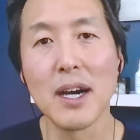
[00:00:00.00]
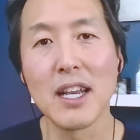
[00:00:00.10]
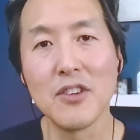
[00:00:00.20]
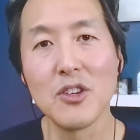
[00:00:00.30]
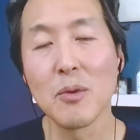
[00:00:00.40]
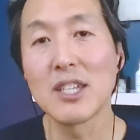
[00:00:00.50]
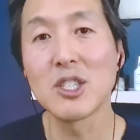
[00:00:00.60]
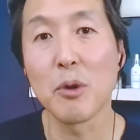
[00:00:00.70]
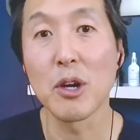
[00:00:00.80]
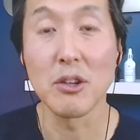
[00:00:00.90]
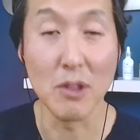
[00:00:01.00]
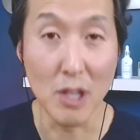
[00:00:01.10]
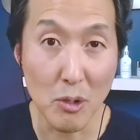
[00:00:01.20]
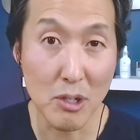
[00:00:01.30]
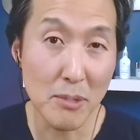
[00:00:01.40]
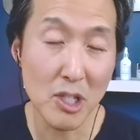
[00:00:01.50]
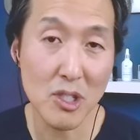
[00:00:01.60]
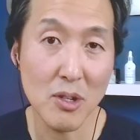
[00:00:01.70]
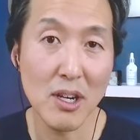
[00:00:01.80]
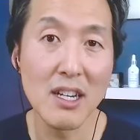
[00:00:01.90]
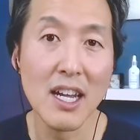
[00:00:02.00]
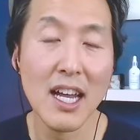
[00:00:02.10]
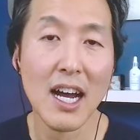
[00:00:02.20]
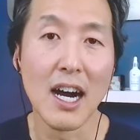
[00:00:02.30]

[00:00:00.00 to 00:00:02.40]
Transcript: But if you do want to support your local bookstore,